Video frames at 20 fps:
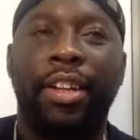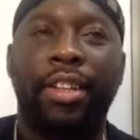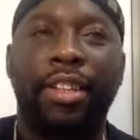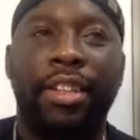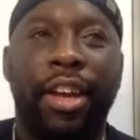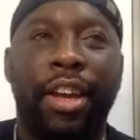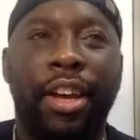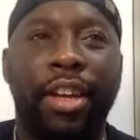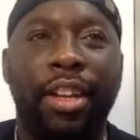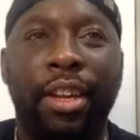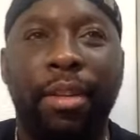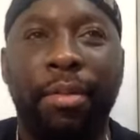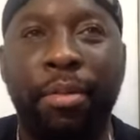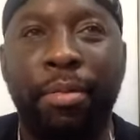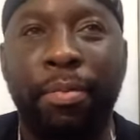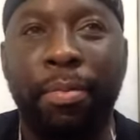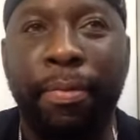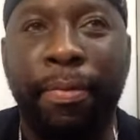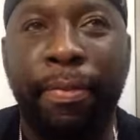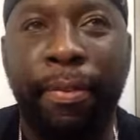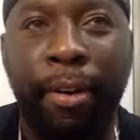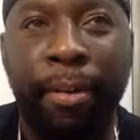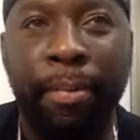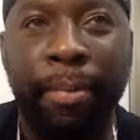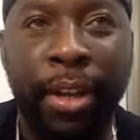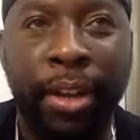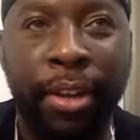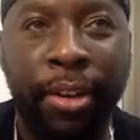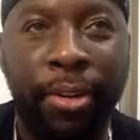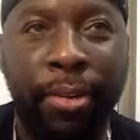Yeah, he was before
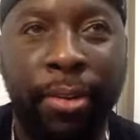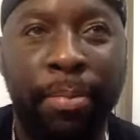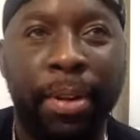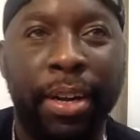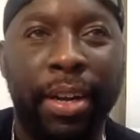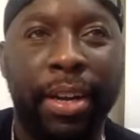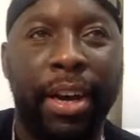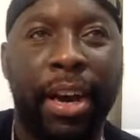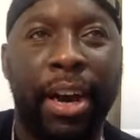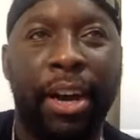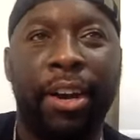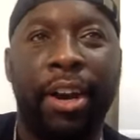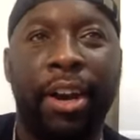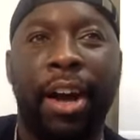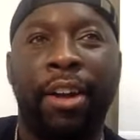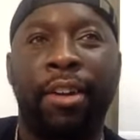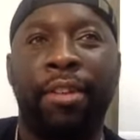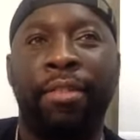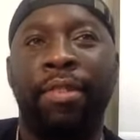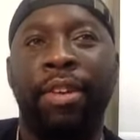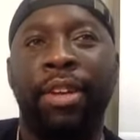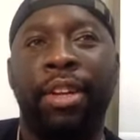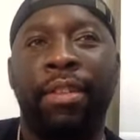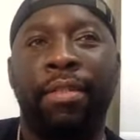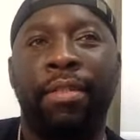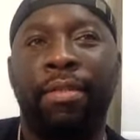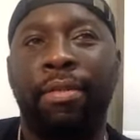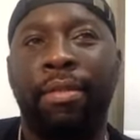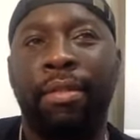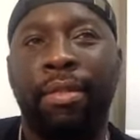me a little bit. I don't
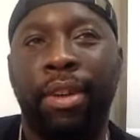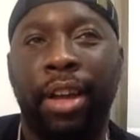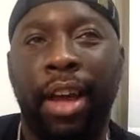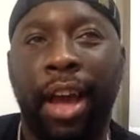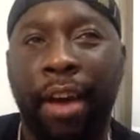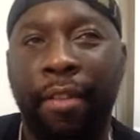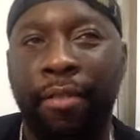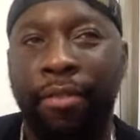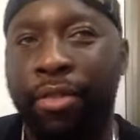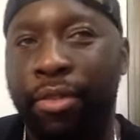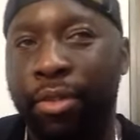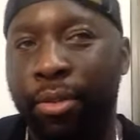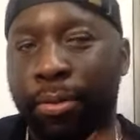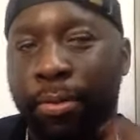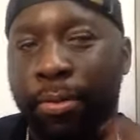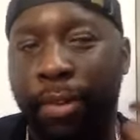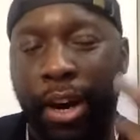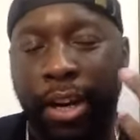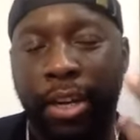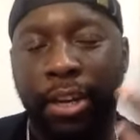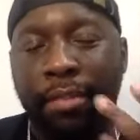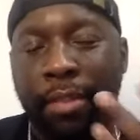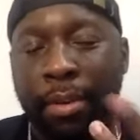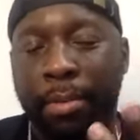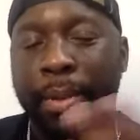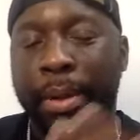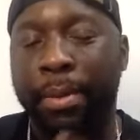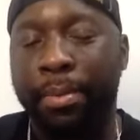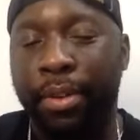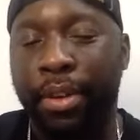really have too fond of a
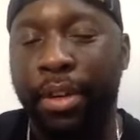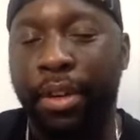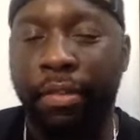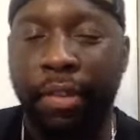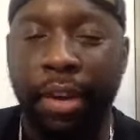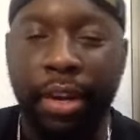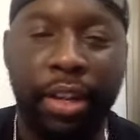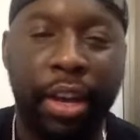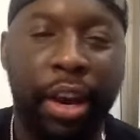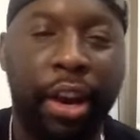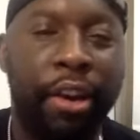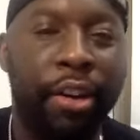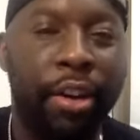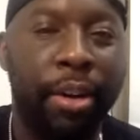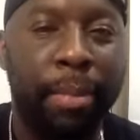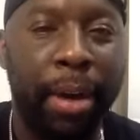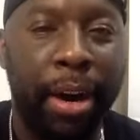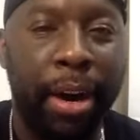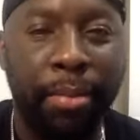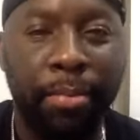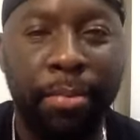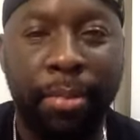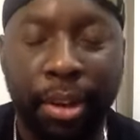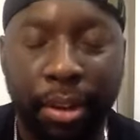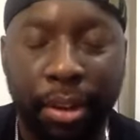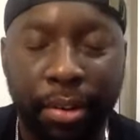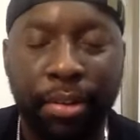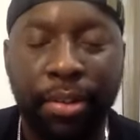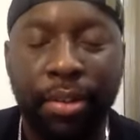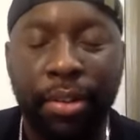memory of Reggie. I heard about him though.